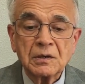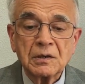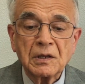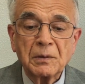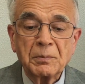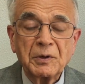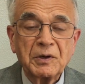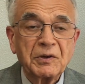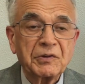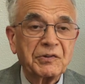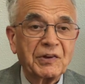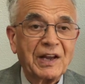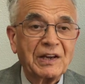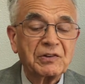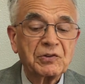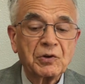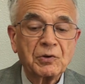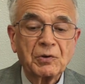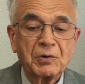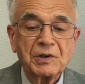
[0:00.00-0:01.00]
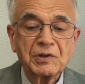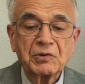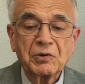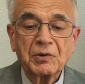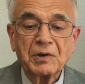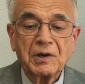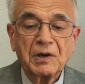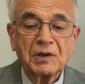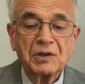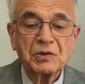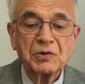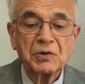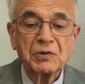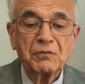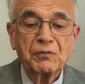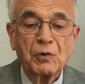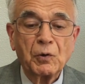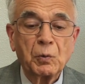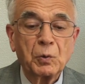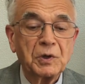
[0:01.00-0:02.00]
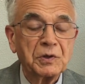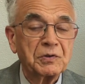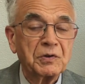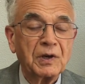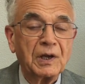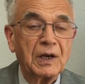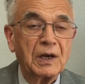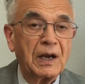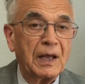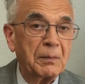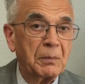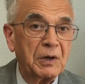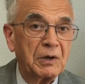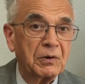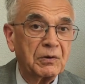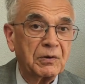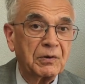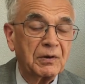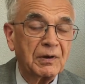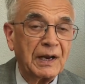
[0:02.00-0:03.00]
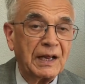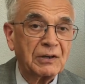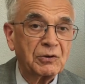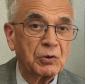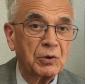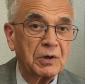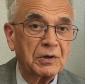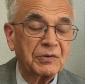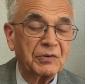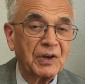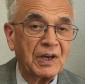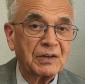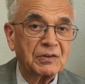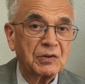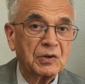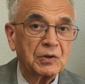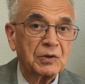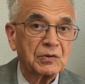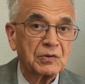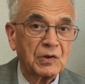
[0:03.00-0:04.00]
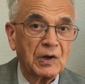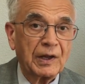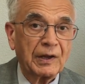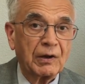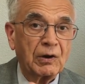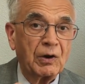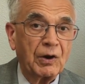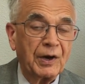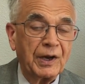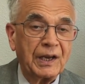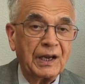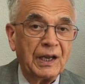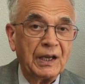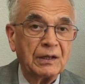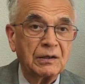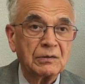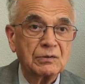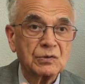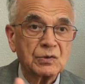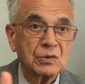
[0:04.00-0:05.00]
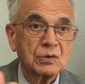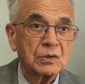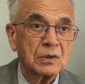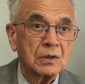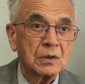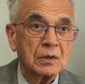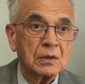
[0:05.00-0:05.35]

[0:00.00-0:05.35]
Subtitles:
There'll be disaster risk reduction for worsening climate, natural disasters like hurricanes,